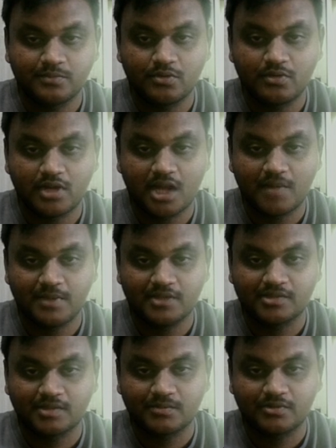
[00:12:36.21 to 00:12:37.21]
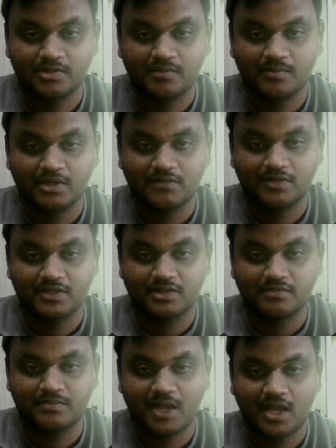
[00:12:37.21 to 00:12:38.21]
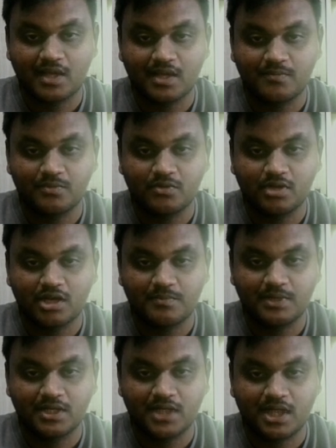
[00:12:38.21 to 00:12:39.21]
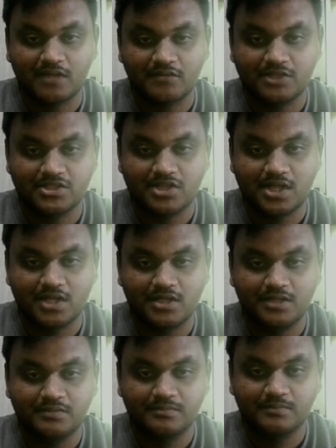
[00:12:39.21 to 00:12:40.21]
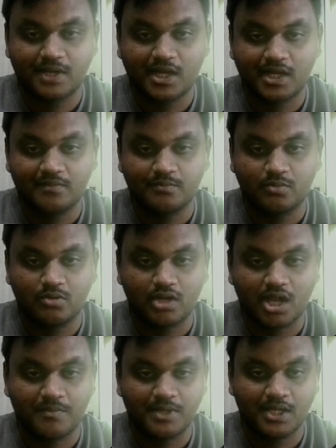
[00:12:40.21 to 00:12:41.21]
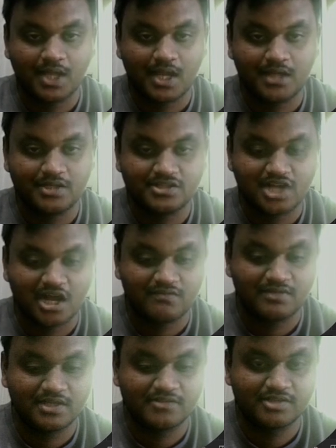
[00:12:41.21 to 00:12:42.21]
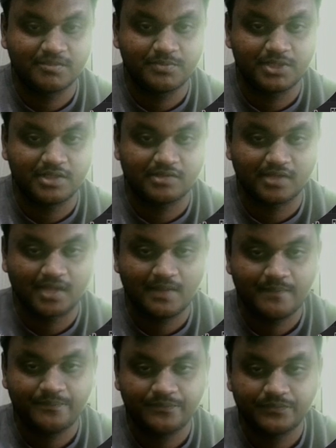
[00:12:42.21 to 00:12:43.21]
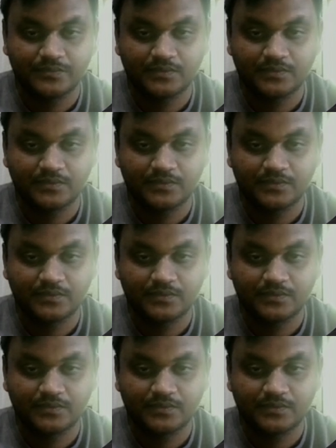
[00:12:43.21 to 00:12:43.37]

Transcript: programming. Suppose I'm giving this backend programming language and backend programming and JavaScript is there.